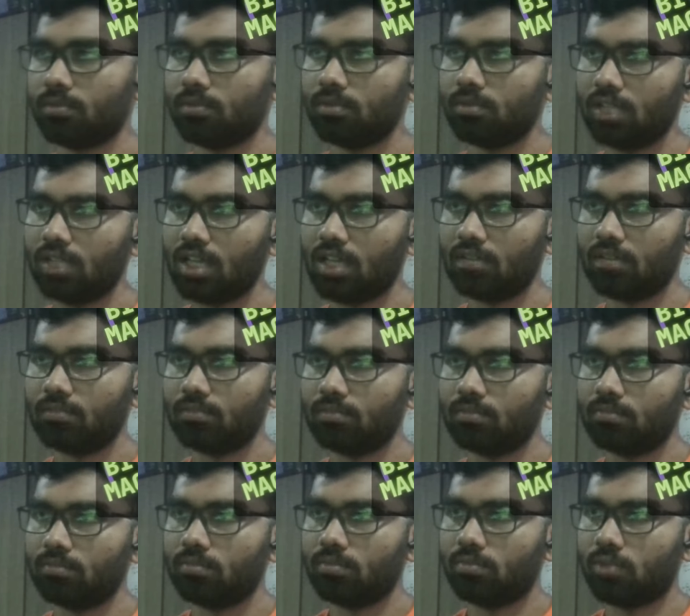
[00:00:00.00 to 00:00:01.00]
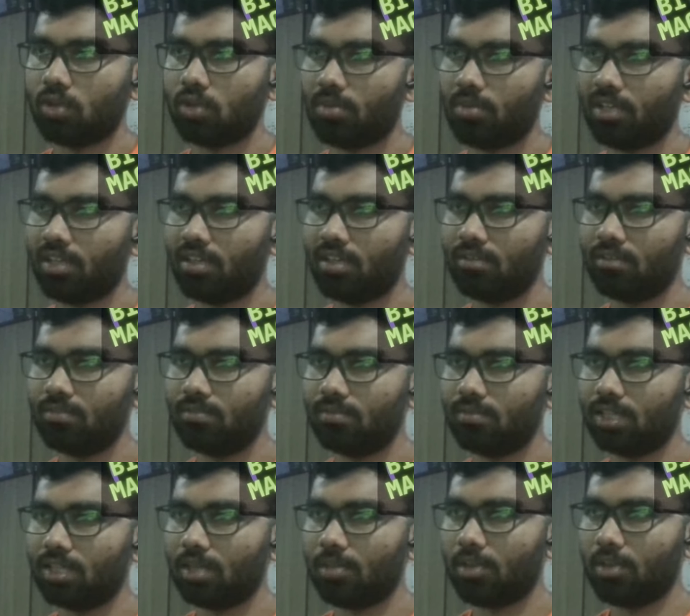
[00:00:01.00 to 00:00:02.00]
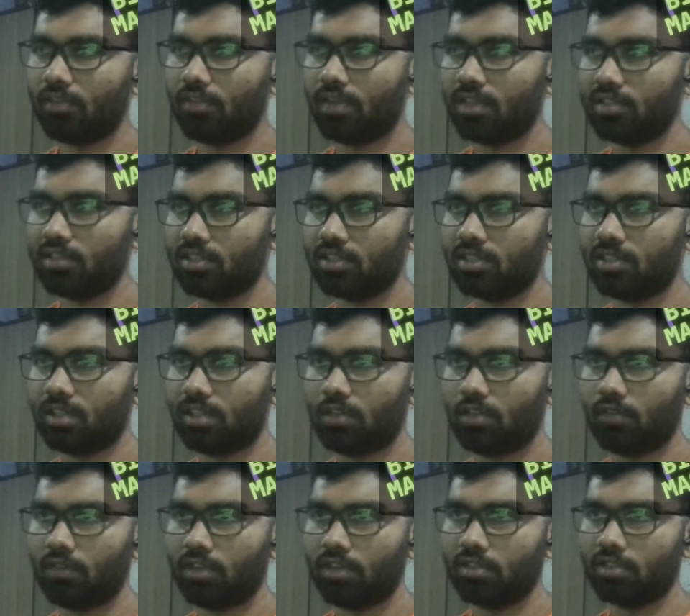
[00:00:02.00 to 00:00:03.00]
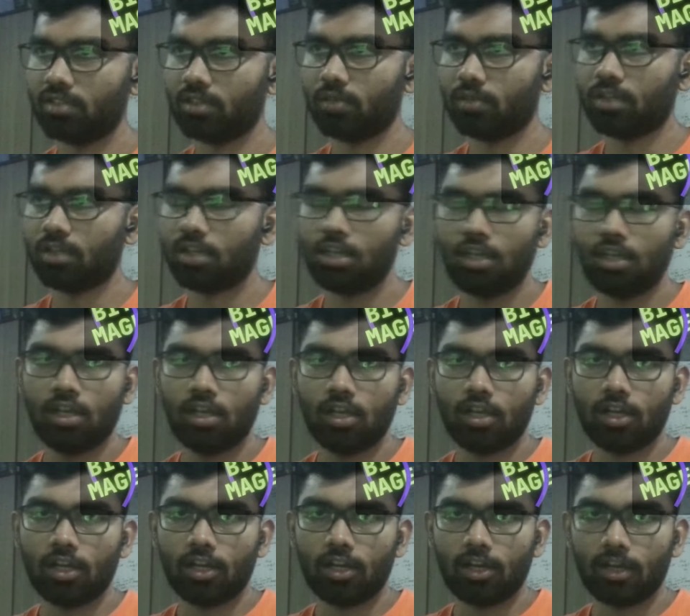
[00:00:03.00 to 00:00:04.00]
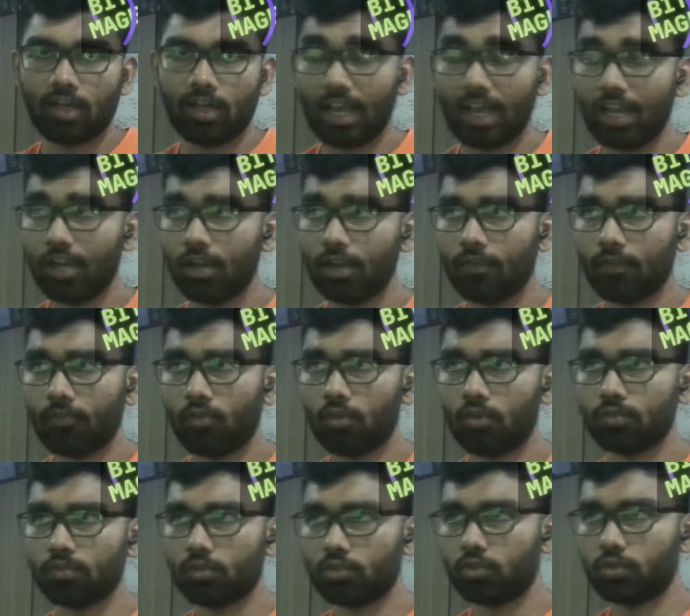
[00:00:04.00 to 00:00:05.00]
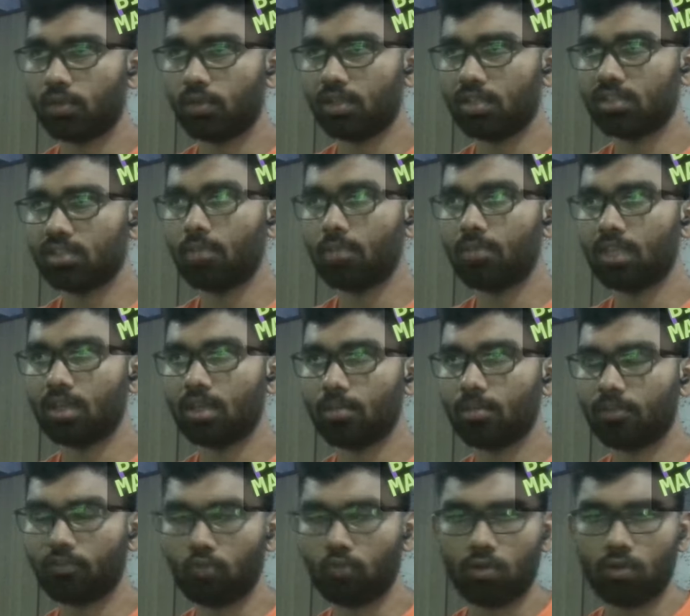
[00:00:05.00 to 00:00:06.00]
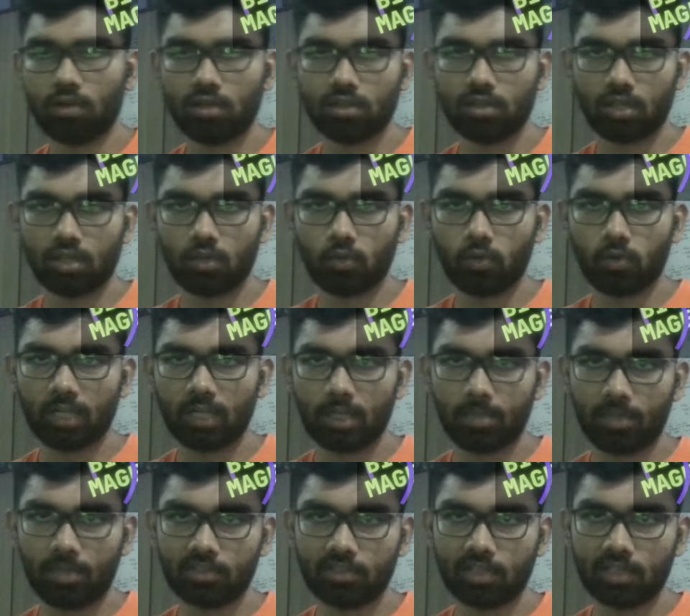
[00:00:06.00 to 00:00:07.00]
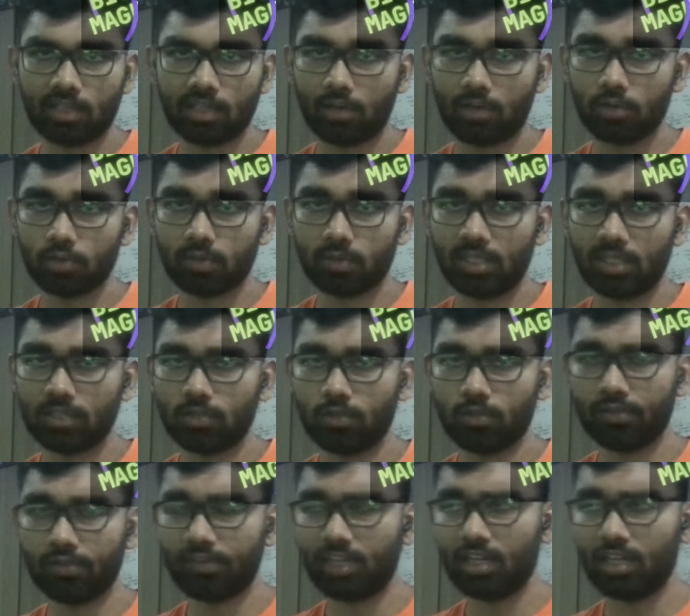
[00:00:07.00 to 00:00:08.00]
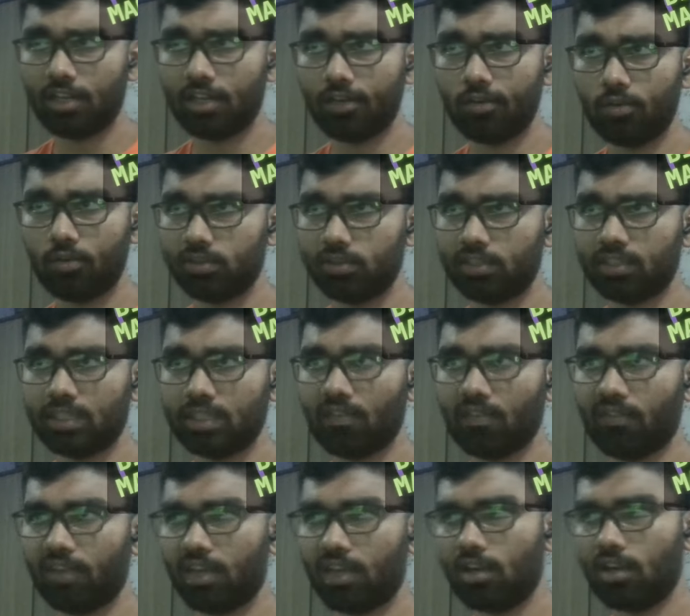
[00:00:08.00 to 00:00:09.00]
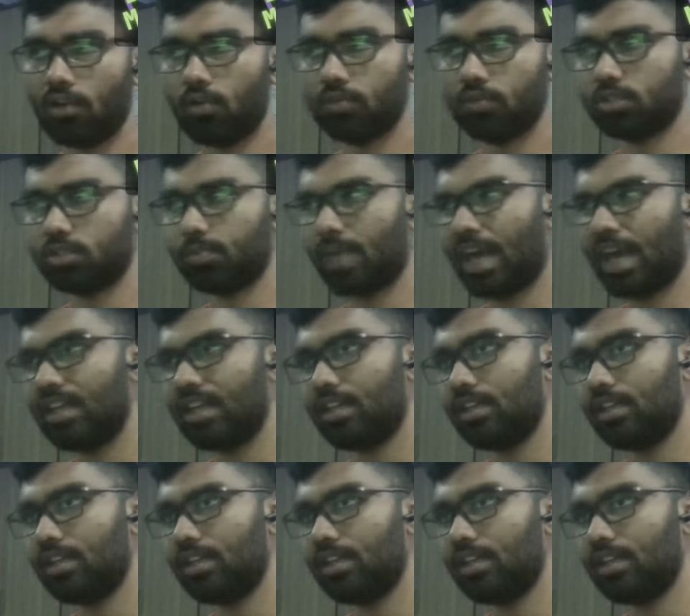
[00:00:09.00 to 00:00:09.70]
yeah, probably a couple of hours yesterday to figure this out. I of course was doing the same thing before, the whole DB sync, and it was very slow. 1500 notes, syncing 1500 notes is bad.